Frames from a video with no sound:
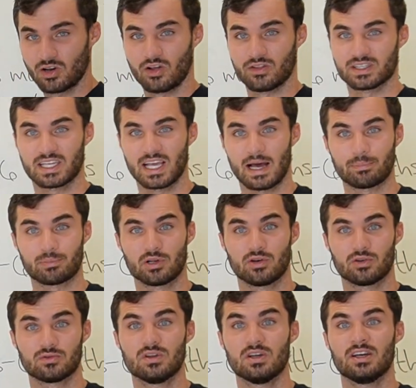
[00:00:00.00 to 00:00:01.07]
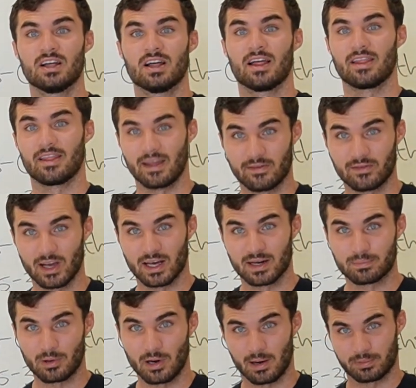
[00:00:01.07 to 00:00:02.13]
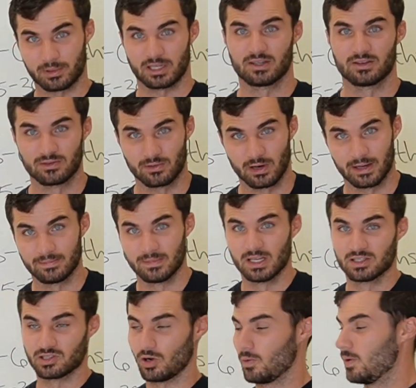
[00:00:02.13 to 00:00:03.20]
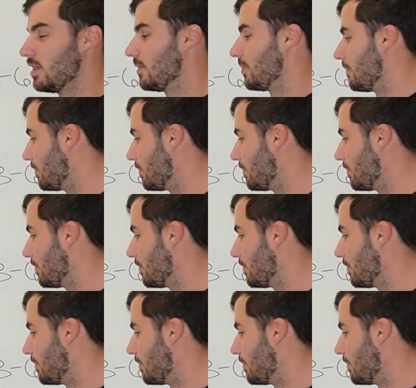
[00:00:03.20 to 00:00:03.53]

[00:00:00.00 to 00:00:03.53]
on this gap loan, they've got a property, right? So the